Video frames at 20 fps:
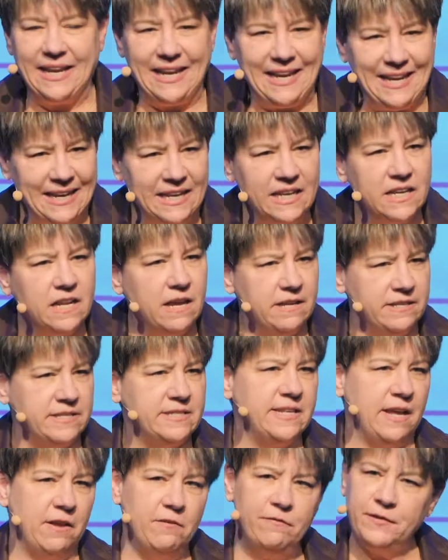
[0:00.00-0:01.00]
in a
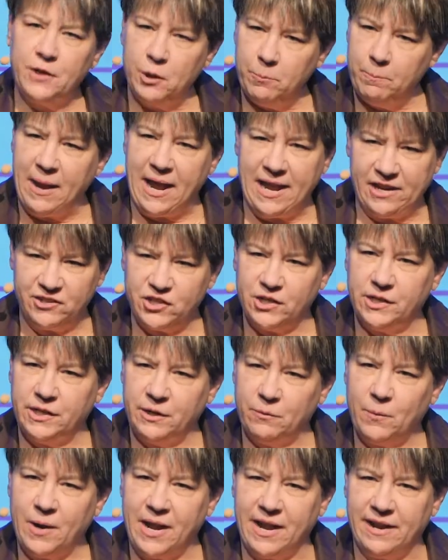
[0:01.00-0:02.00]
self
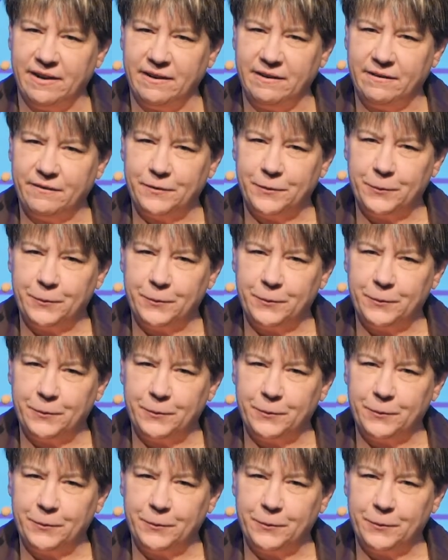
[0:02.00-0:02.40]
compassionate way.